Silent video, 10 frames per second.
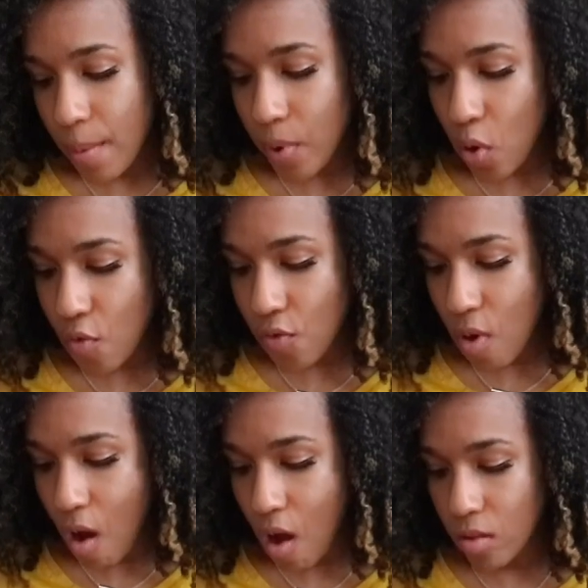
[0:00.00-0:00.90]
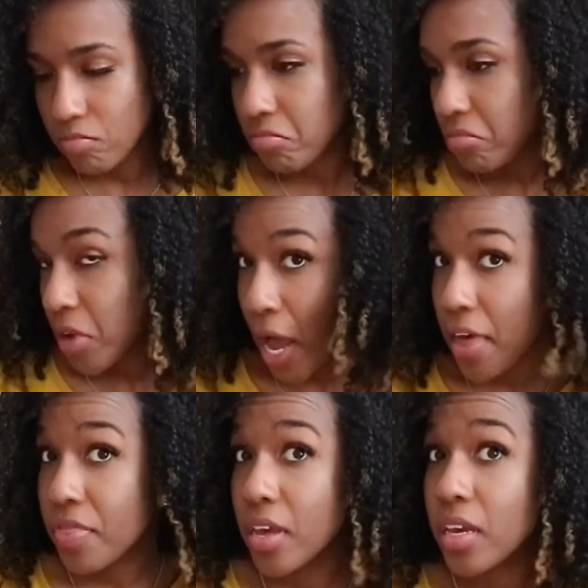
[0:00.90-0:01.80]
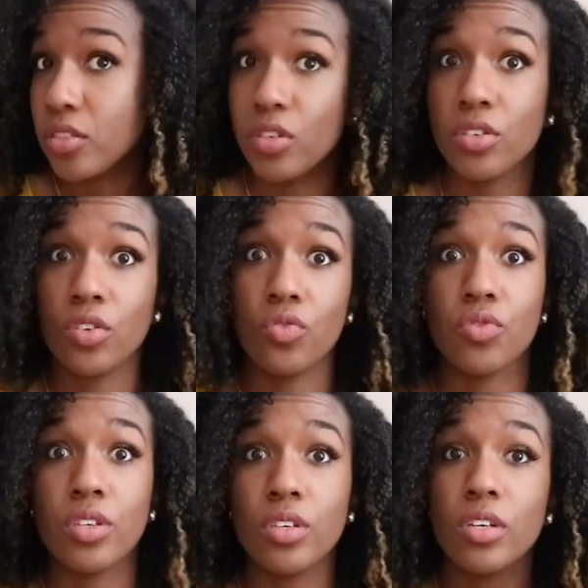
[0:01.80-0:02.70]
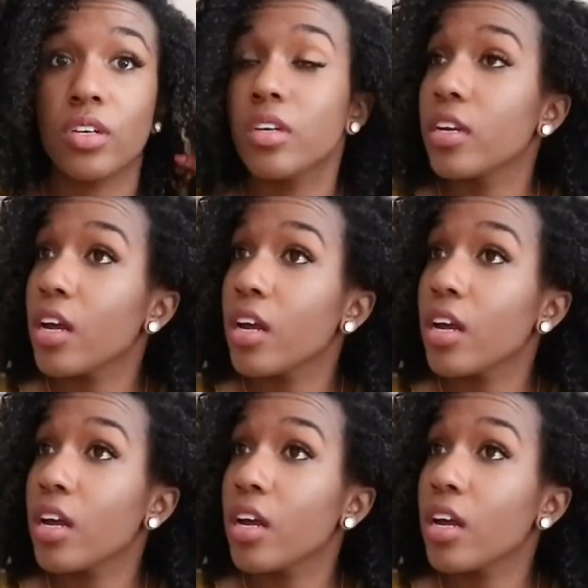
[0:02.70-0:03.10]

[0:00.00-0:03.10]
But overall, I think it turned out really good.